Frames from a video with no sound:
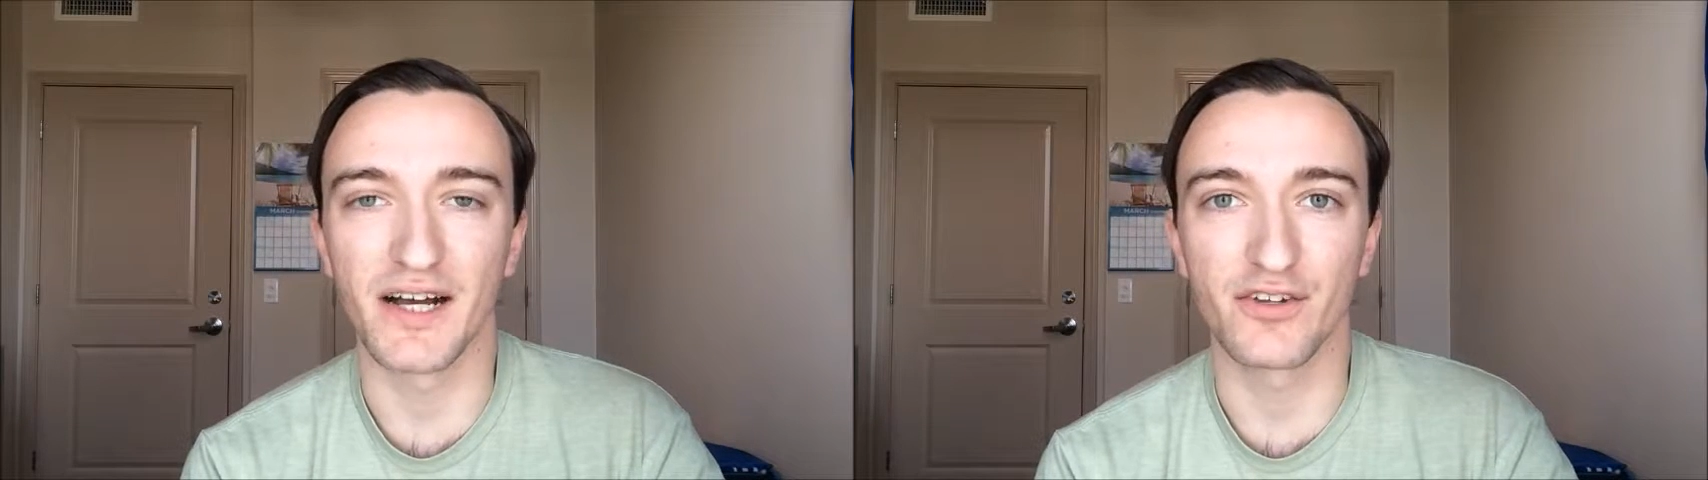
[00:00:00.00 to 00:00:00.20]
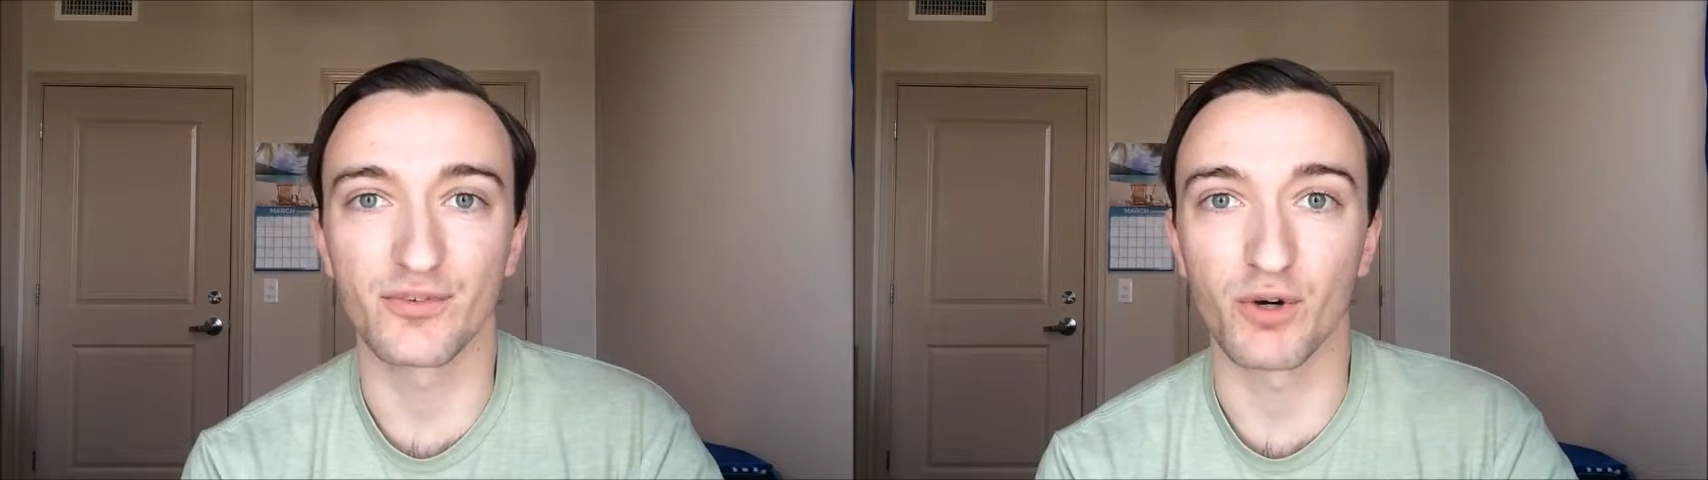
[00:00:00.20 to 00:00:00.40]

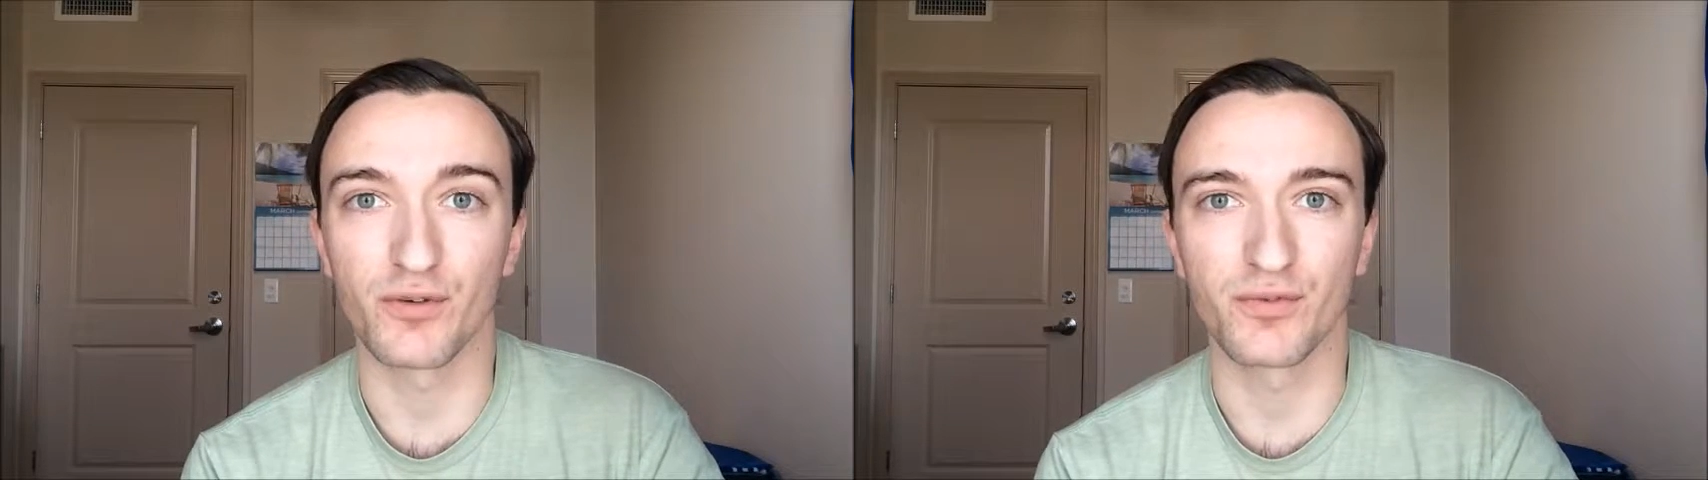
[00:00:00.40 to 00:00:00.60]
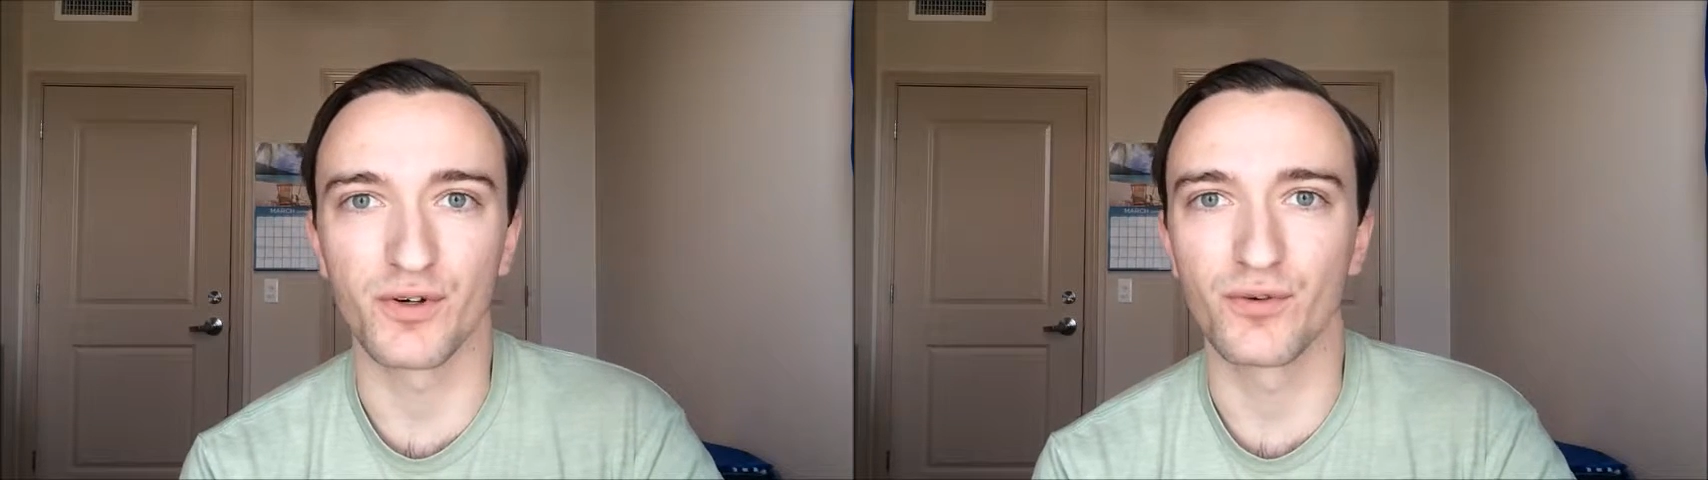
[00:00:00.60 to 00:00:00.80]
I had a
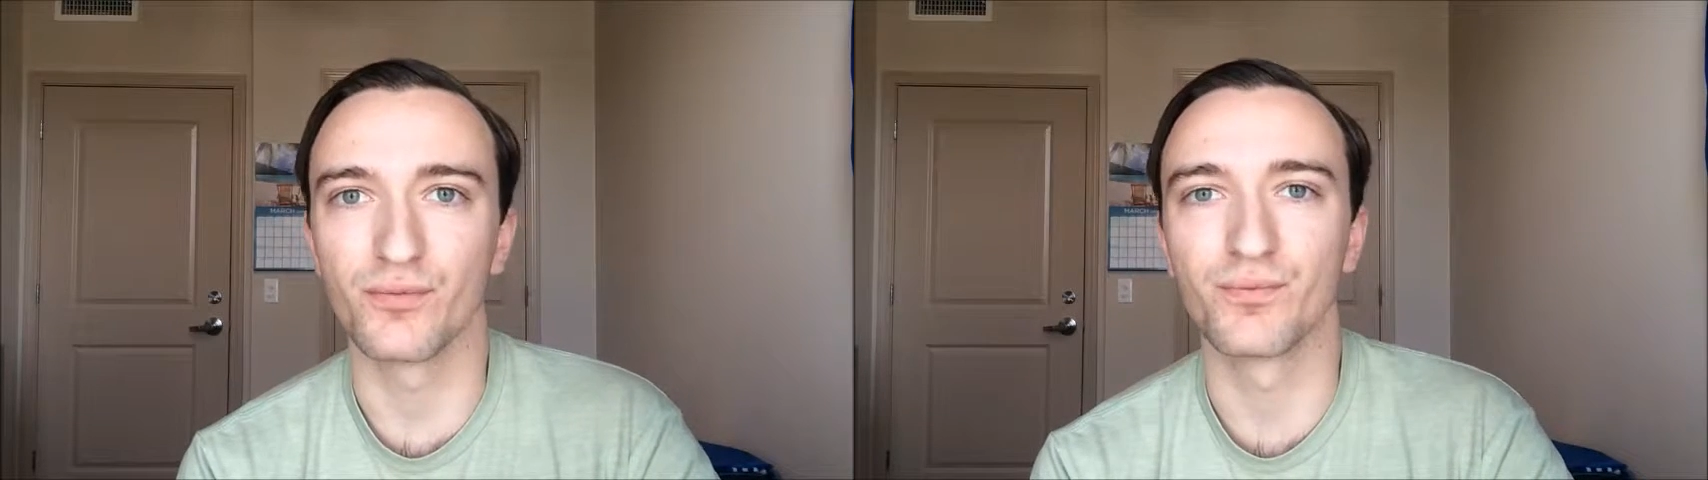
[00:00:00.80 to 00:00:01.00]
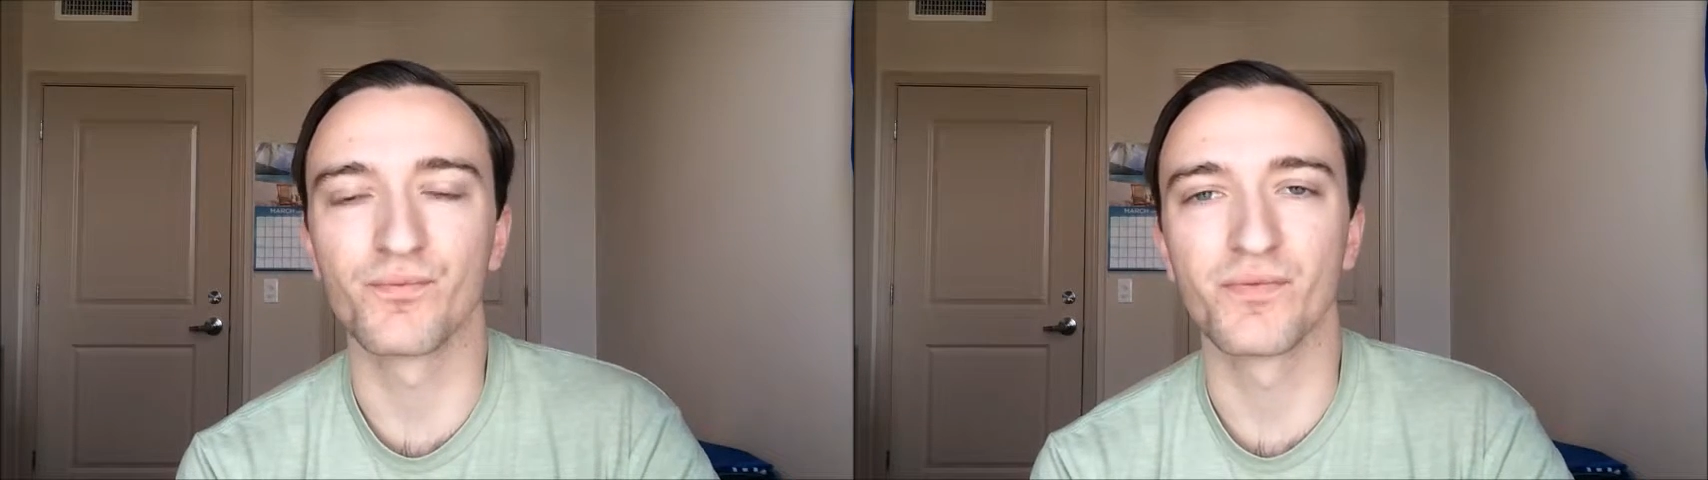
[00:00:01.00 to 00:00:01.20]
smartphone.